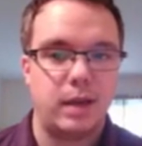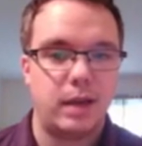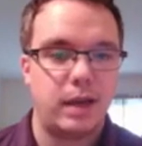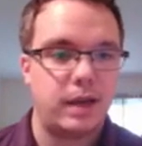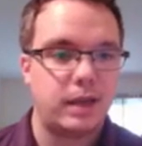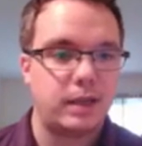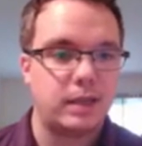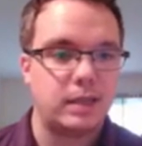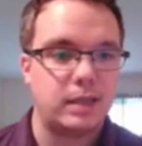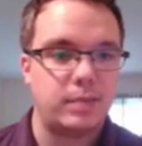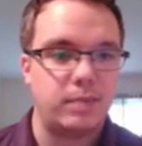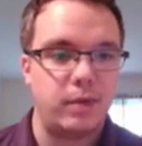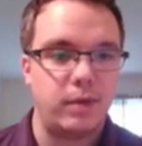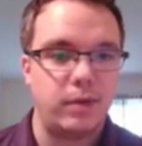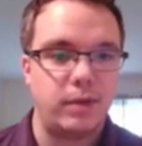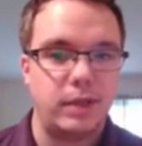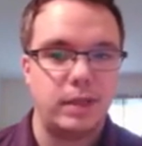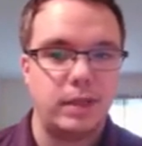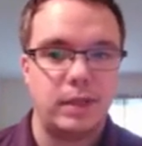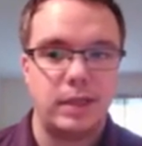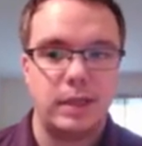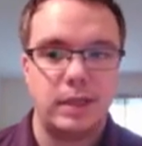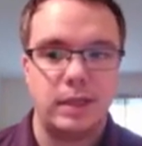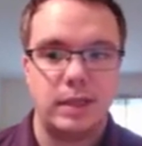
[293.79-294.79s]

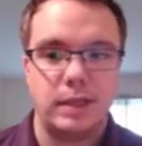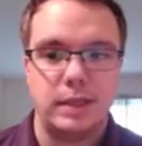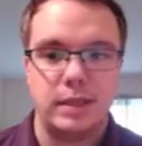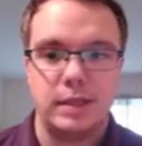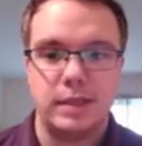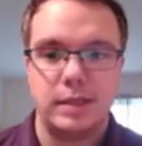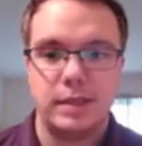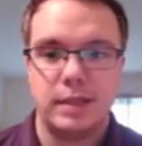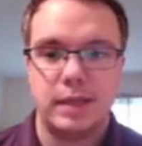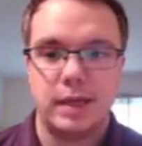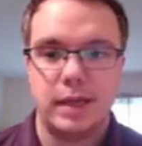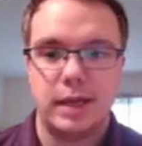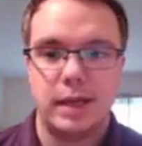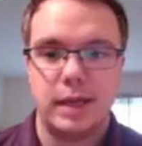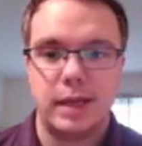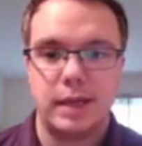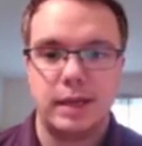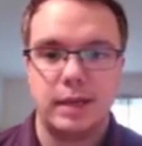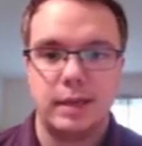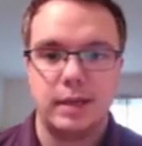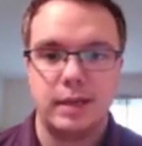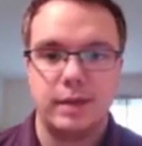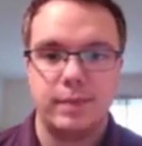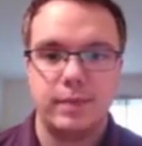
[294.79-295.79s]
exponent
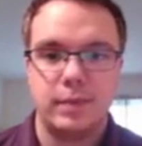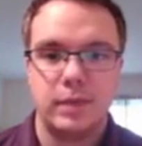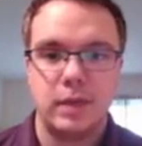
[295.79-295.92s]
inside.